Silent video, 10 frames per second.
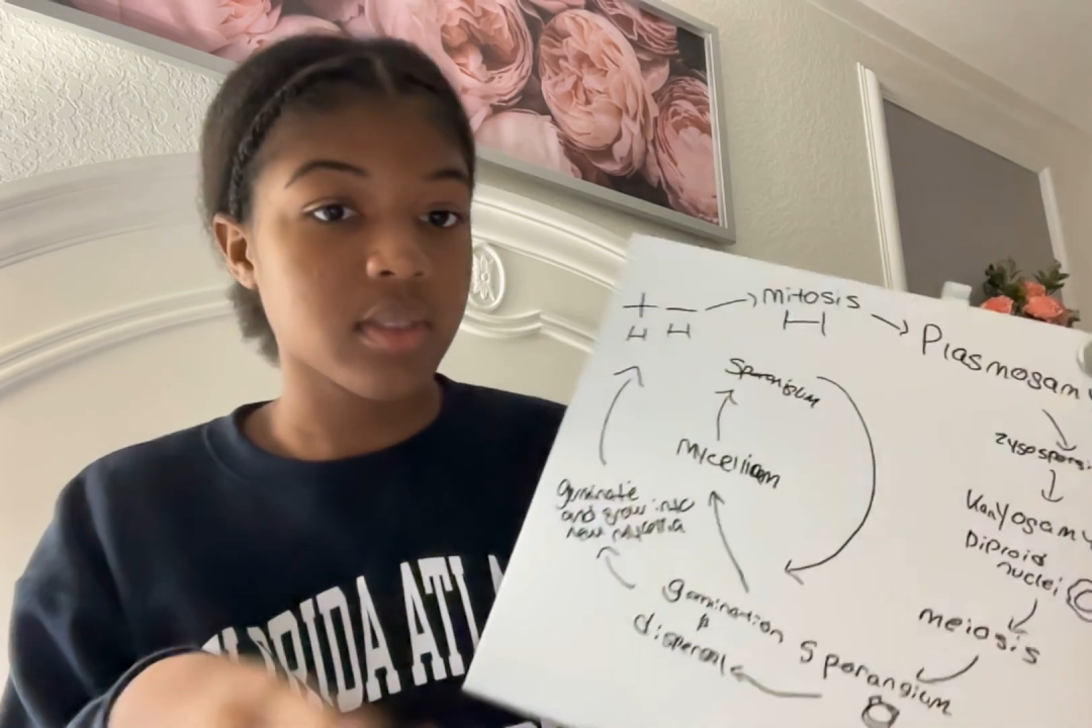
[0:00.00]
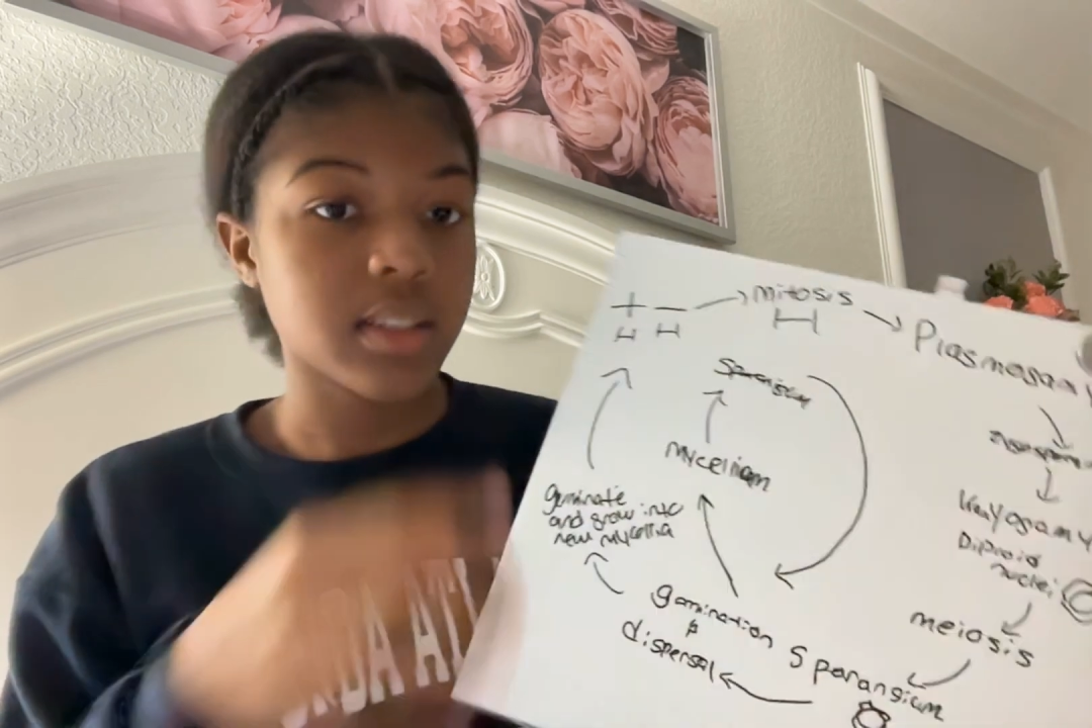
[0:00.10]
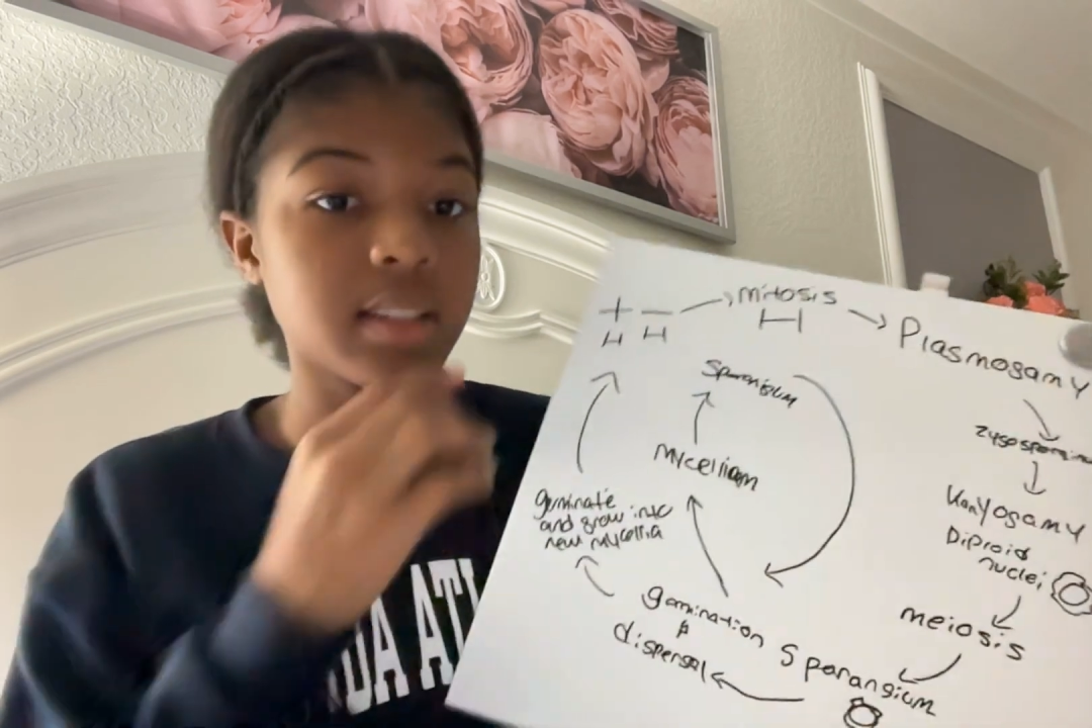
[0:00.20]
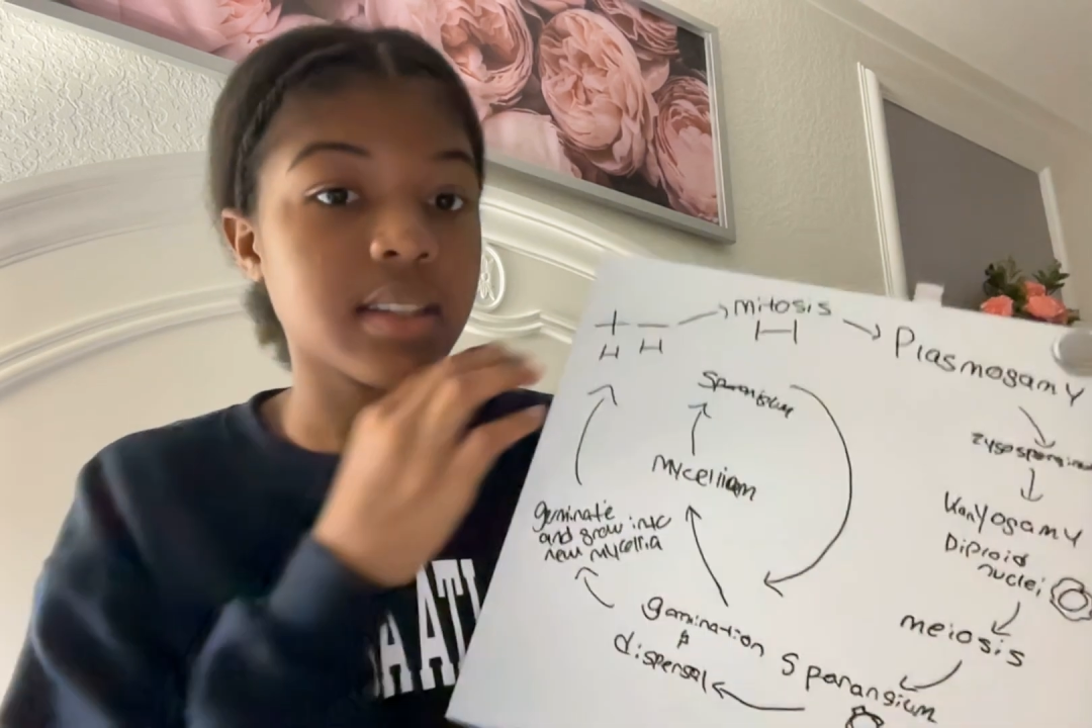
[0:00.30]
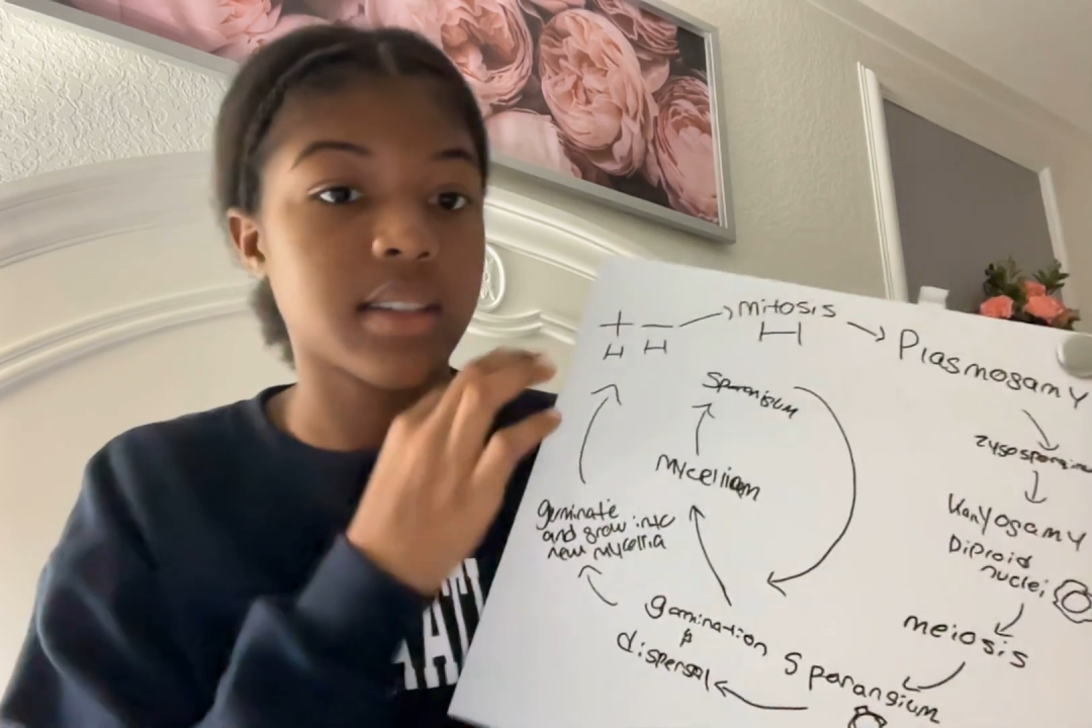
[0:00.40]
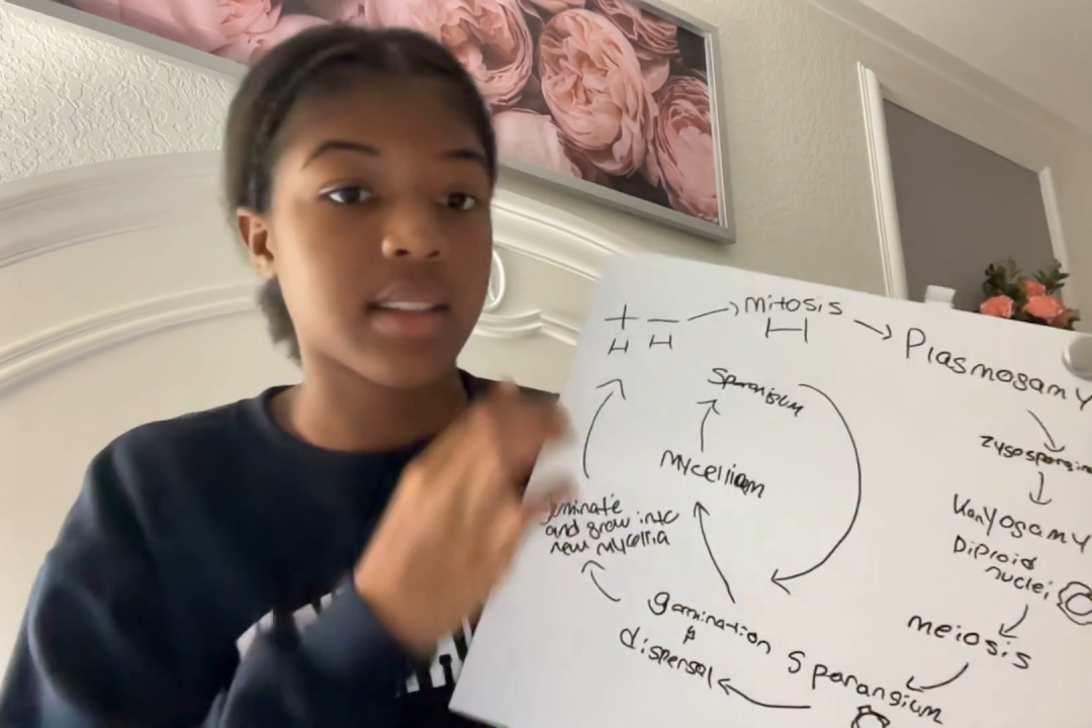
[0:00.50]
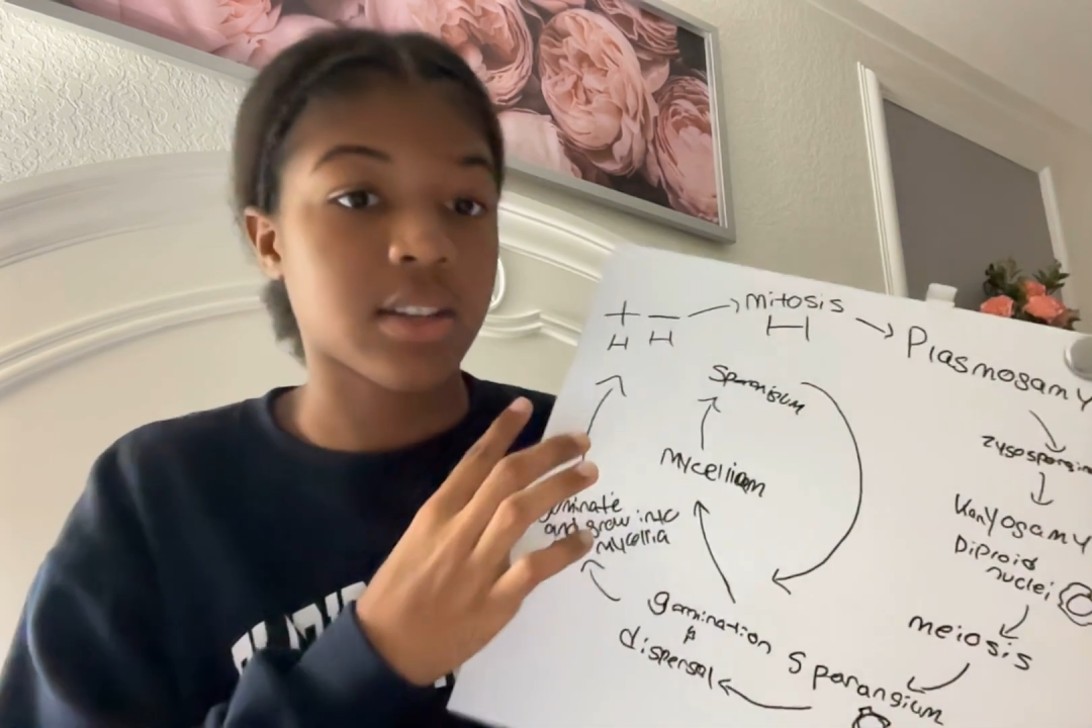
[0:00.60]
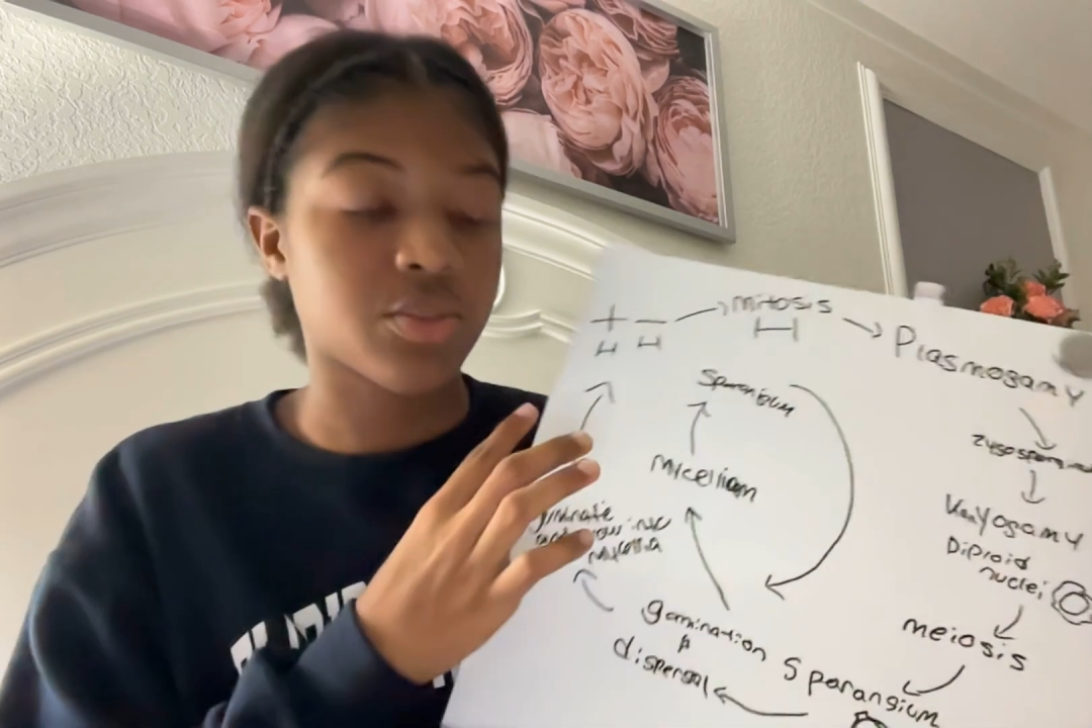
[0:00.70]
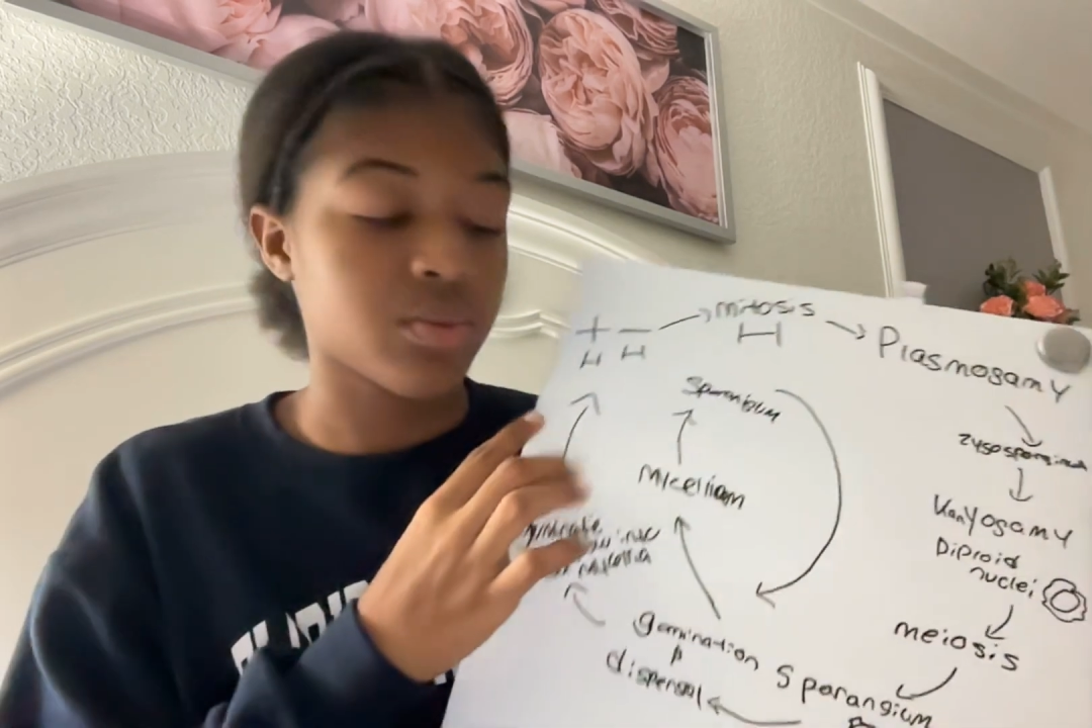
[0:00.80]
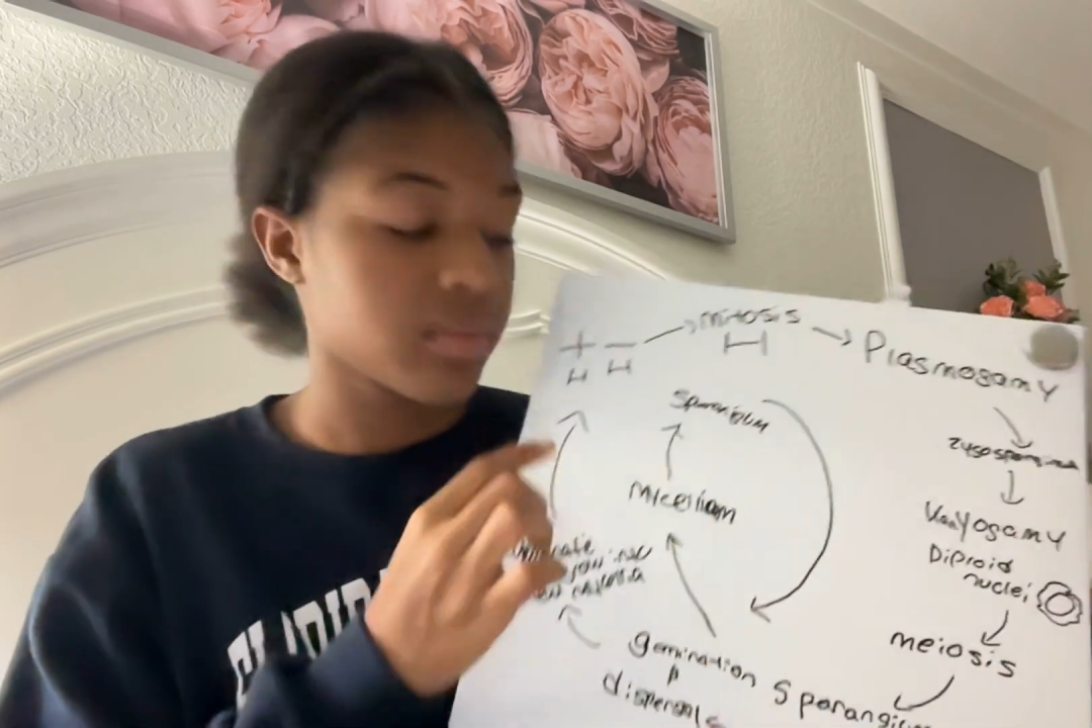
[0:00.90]
This is the
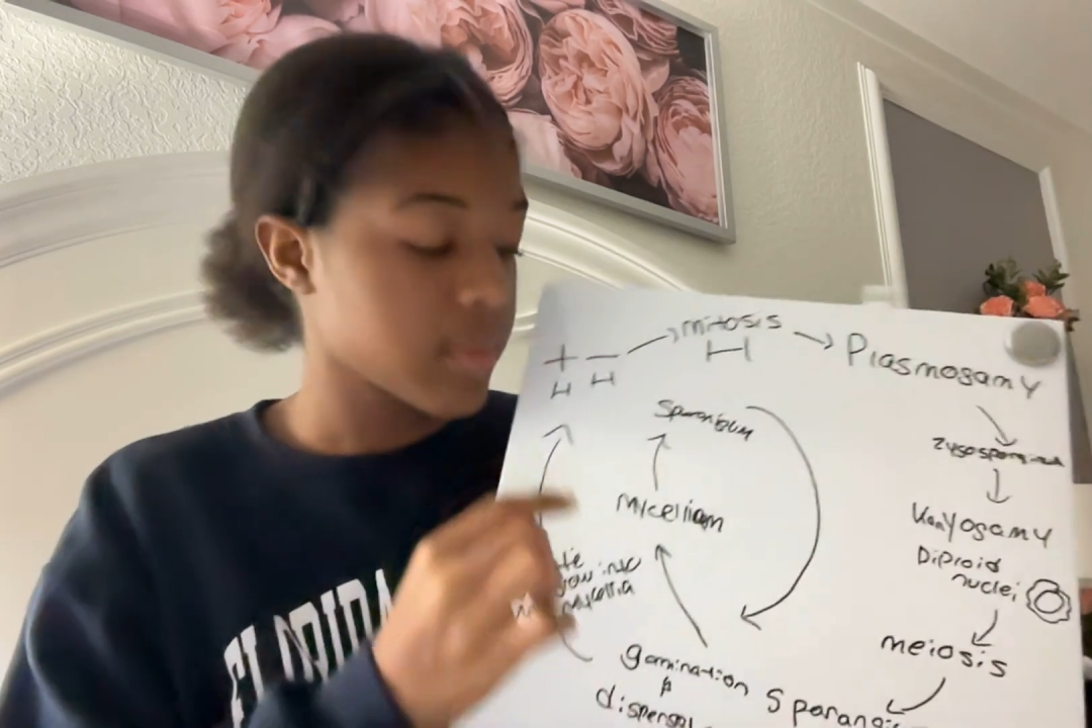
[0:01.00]
sexual.